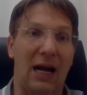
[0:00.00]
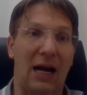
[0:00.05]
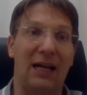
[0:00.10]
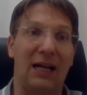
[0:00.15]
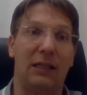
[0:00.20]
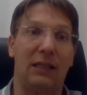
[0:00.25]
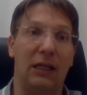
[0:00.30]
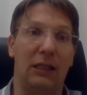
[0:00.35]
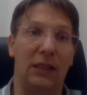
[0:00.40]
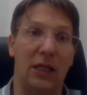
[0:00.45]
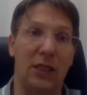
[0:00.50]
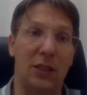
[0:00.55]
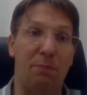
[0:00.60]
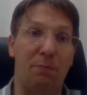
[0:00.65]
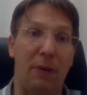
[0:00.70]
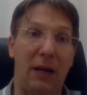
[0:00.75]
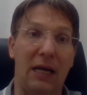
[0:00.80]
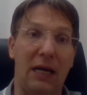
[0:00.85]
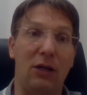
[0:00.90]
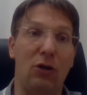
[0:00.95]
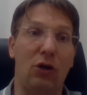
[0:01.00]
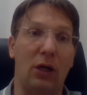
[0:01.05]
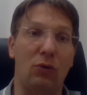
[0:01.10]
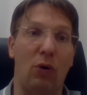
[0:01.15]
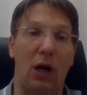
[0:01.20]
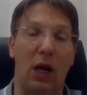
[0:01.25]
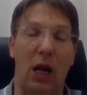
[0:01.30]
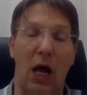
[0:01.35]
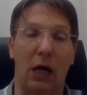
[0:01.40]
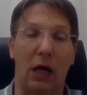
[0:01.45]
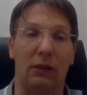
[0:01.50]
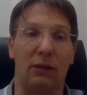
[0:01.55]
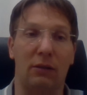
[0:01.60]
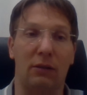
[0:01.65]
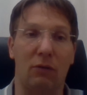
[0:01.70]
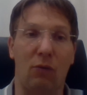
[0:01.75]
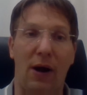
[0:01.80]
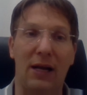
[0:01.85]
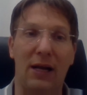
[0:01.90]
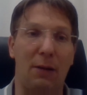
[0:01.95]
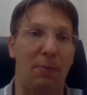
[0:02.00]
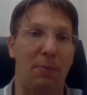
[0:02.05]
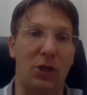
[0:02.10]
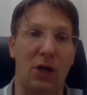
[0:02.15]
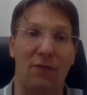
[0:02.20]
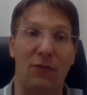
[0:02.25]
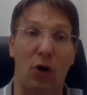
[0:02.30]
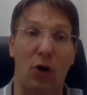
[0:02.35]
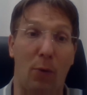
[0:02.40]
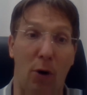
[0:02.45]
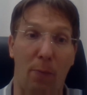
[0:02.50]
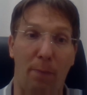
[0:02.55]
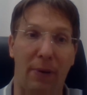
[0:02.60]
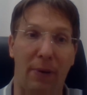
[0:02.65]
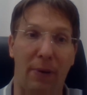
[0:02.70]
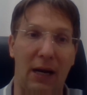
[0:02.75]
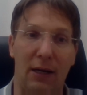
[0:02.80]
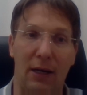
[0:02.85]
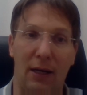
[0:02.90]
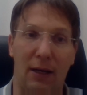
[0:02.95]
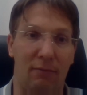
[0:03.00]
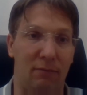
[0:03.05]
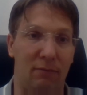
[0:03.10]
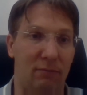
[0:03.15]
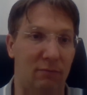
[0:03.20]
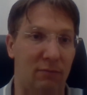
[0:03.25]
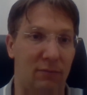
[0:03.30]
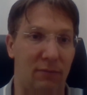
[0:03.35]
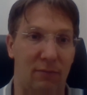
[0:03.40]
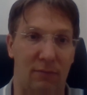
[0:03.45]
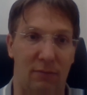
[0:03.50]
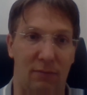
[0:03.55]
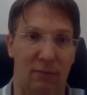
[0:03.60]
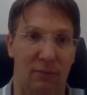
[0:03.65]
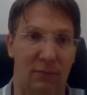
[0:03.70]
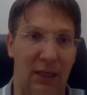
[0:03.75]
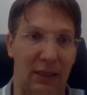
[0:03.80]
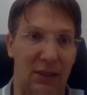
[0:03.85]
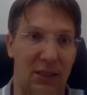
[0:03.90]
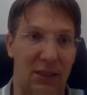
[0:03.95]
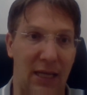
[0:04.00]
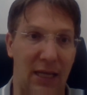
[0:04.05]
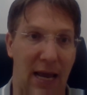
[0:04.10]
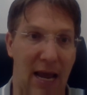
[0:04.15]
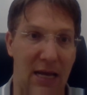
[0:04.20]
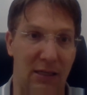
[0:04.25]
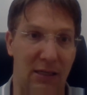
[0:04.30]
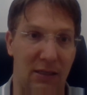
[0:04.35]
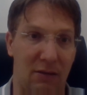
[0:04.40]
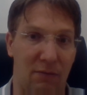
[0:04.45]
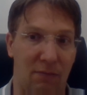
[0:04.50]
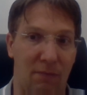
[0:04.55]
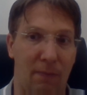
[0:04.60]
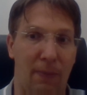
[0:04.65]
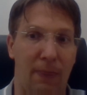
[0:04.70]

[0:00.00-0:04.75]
Until there is pain, you can do a lot. When the patient have no more pain, that is the end.